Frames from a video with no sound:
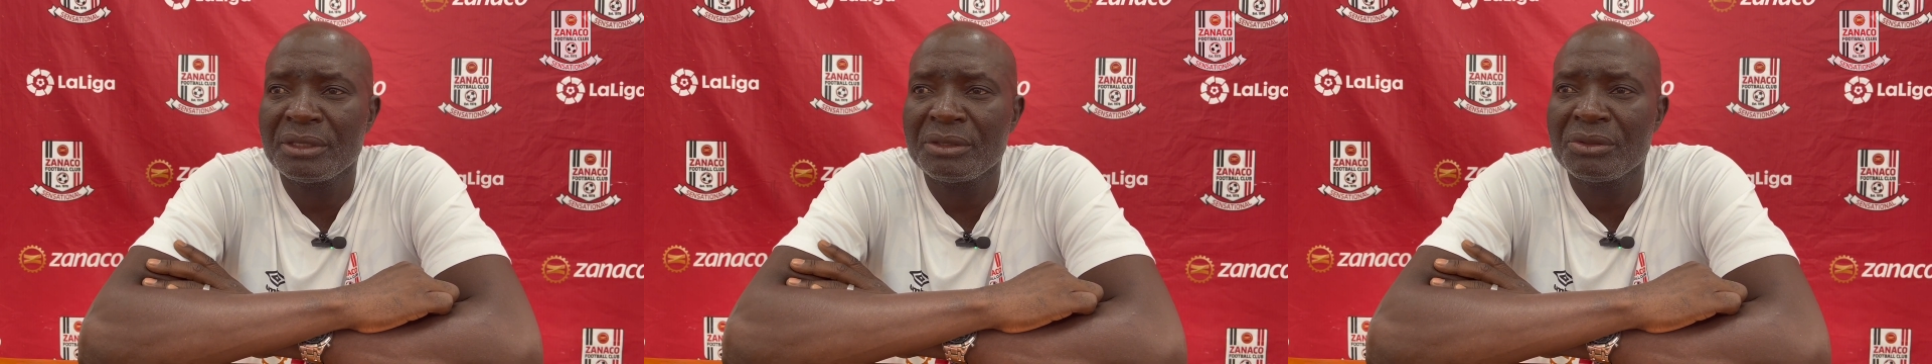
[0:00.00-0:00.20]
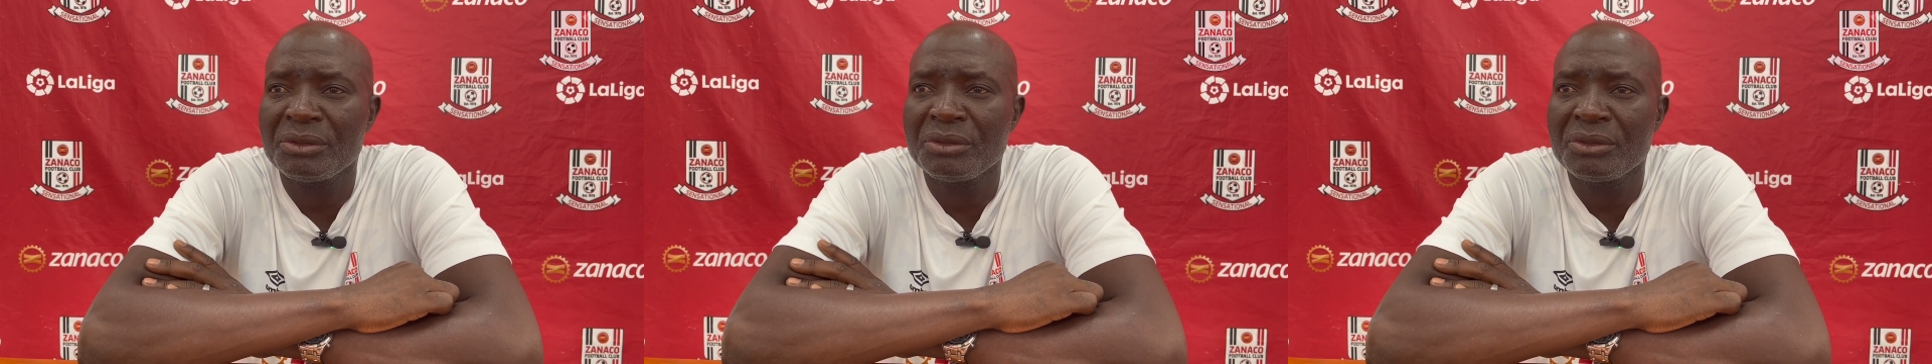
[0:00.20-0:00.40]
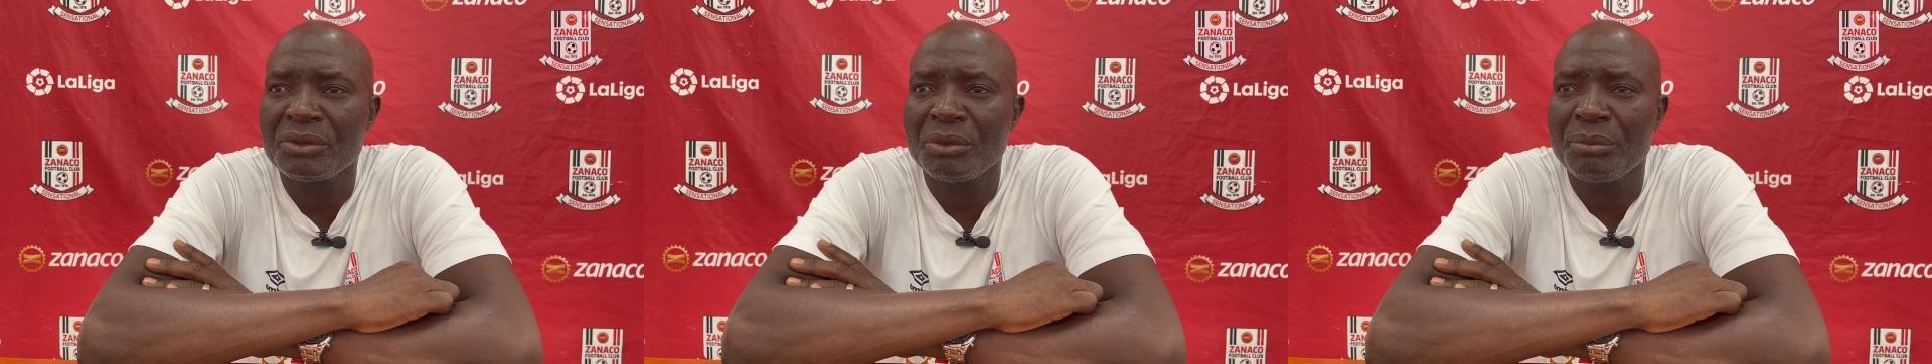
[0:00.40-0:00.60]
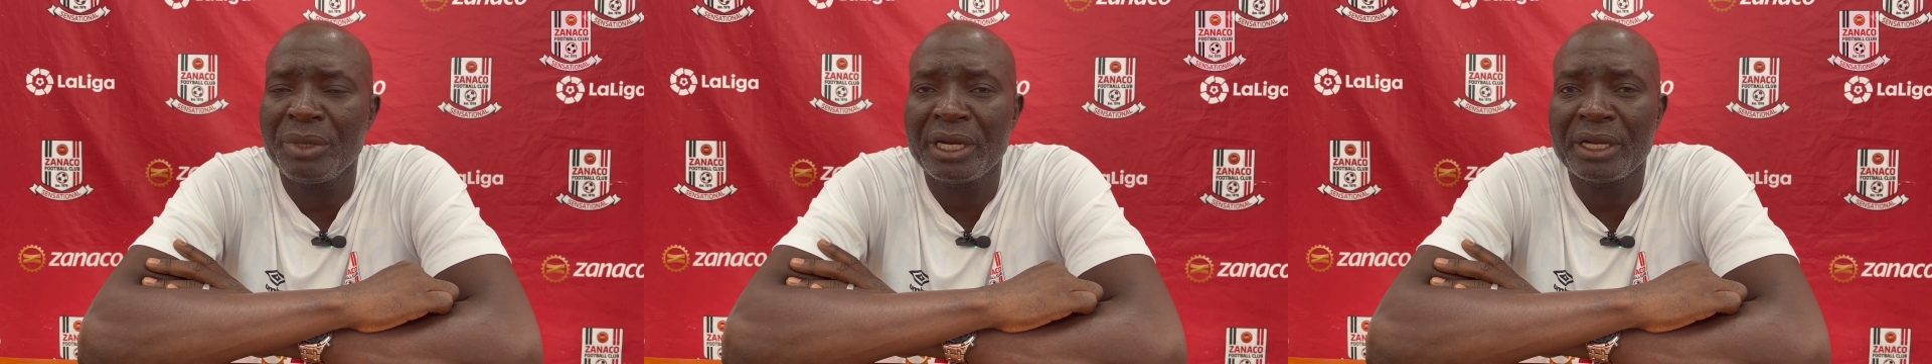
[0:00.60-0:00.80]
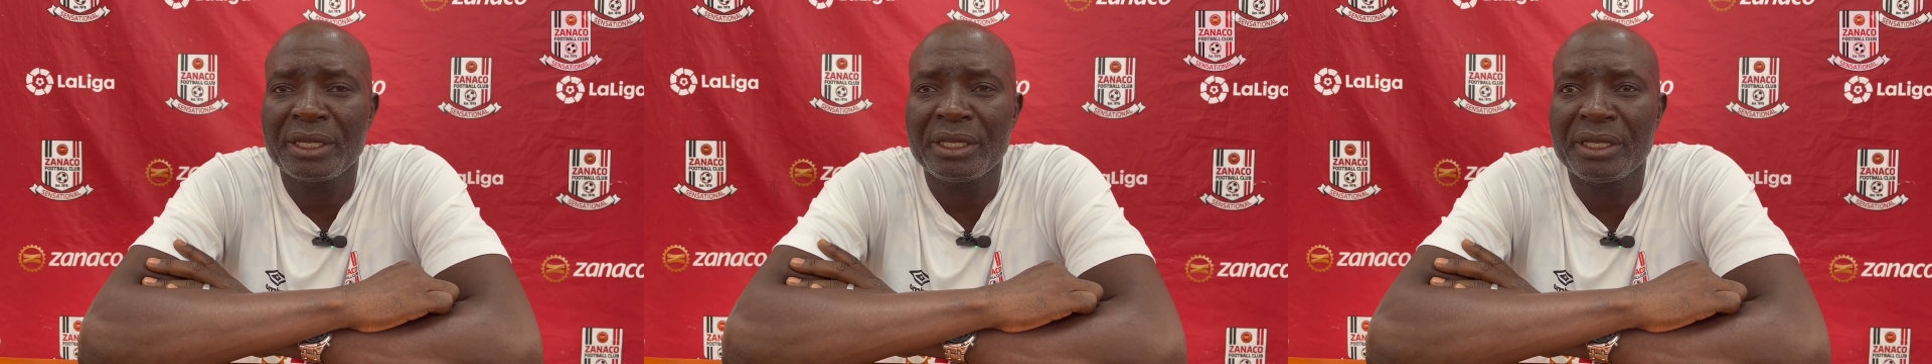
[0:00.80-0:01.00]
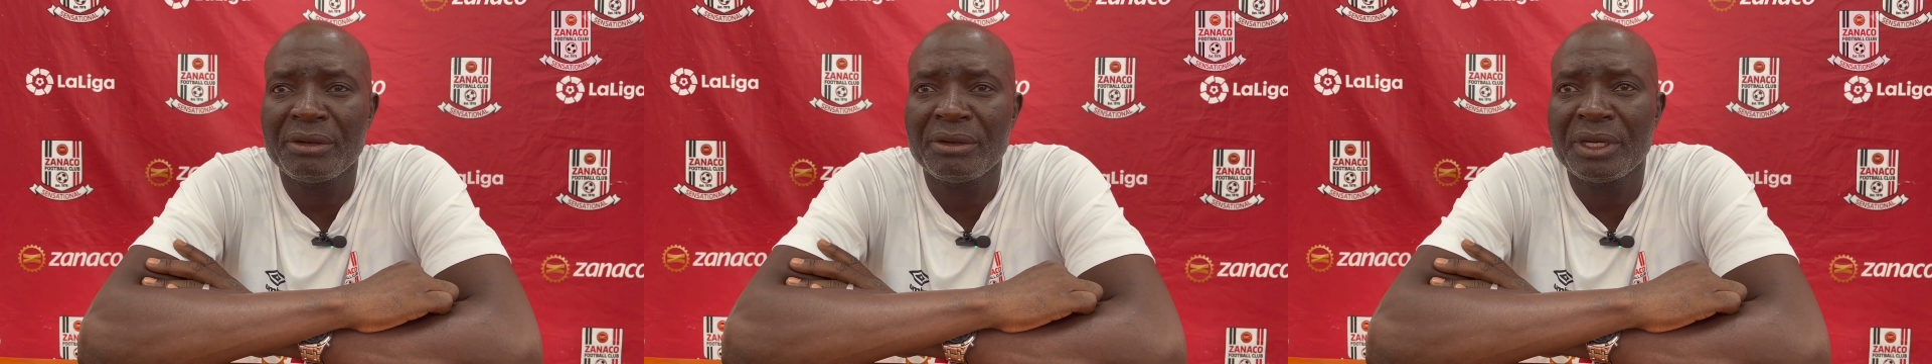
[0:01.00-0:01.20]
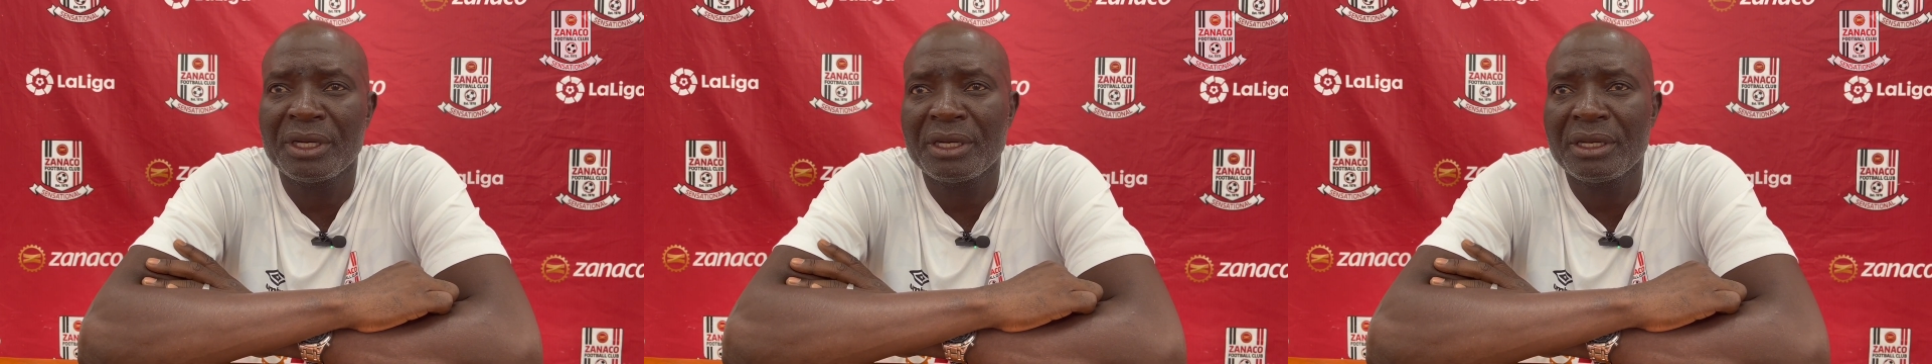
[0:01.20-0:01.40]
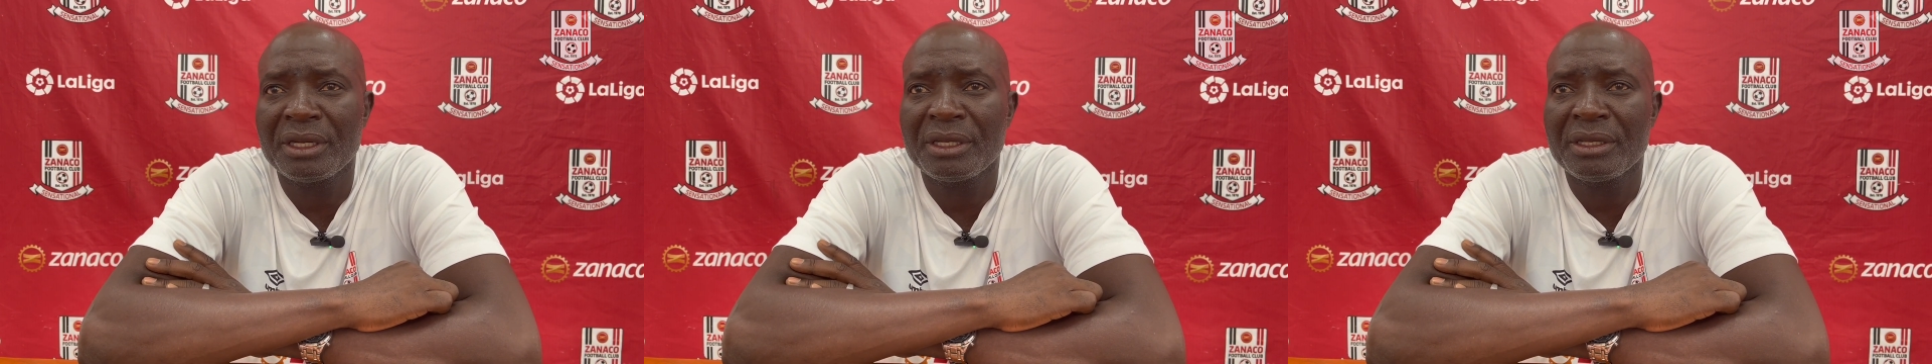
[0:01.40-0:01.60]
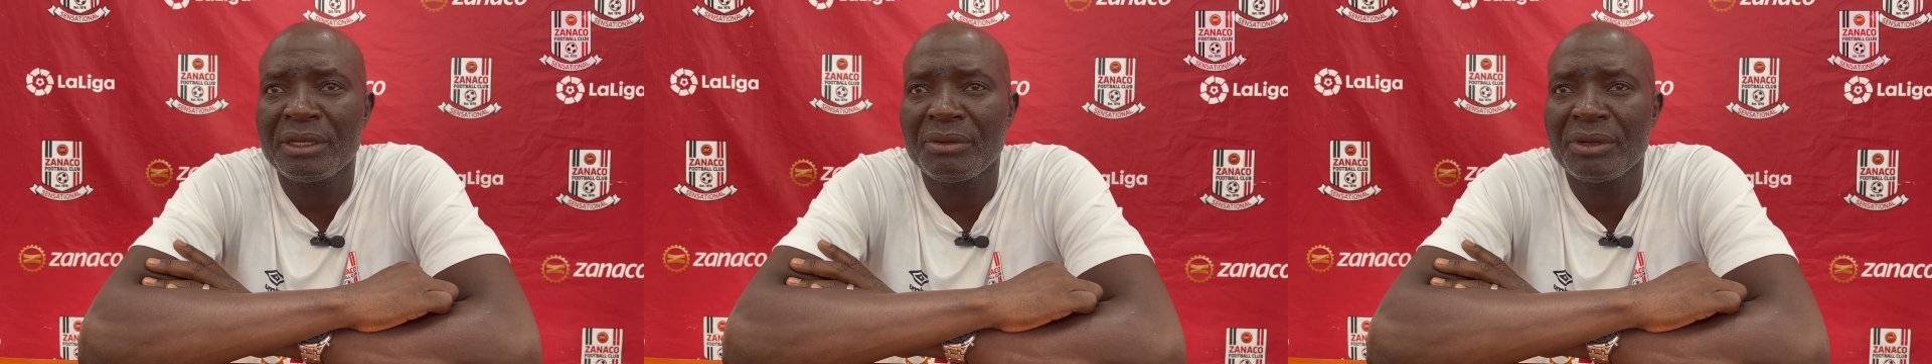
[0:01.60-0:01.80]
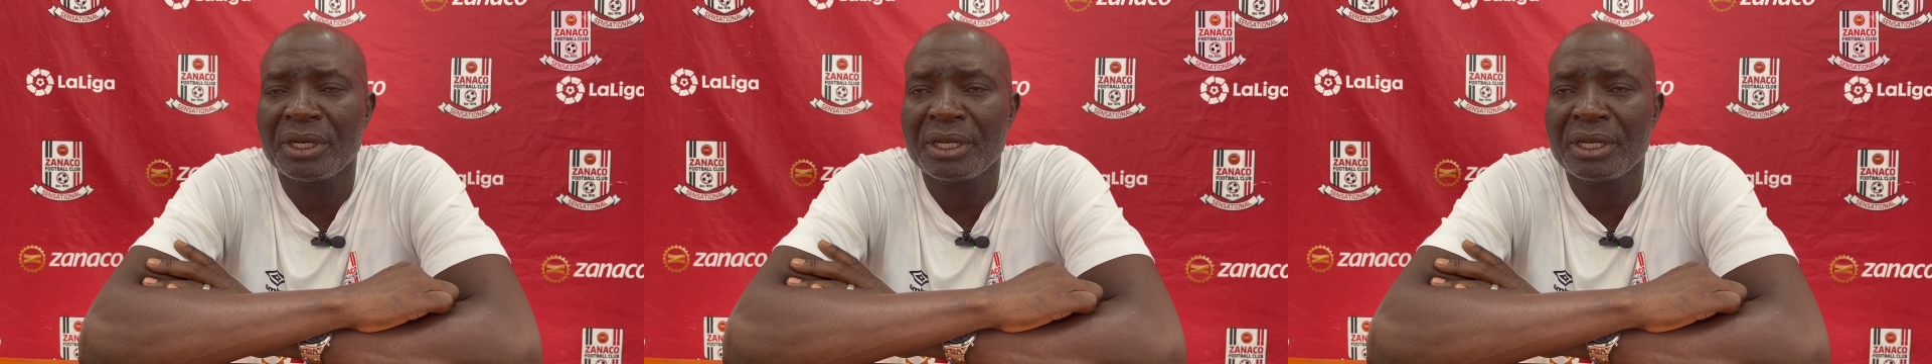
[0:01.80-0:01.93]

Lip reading: to bag in our